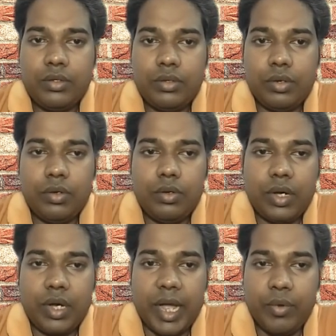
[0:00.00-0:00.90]

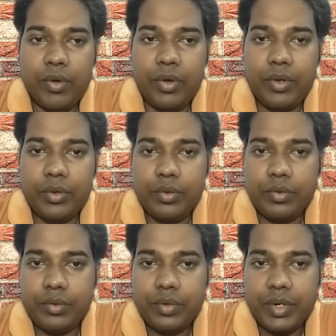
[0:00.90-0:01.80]
So I'm going
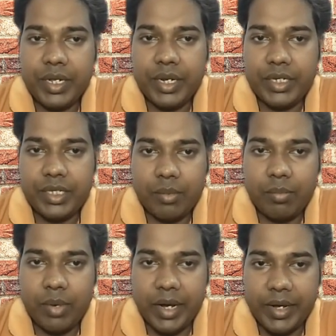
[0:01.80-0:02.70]
to increase
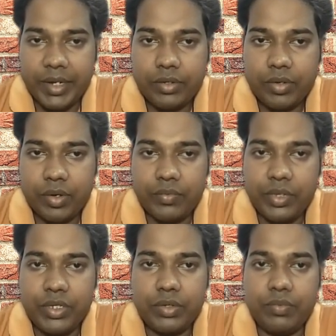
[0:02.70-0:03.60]
the brightness
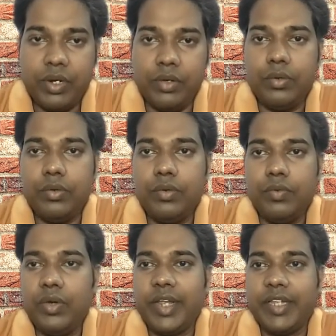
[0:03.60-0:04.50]
of this video,
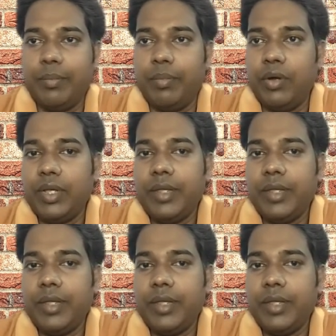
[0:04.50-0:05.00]
for example.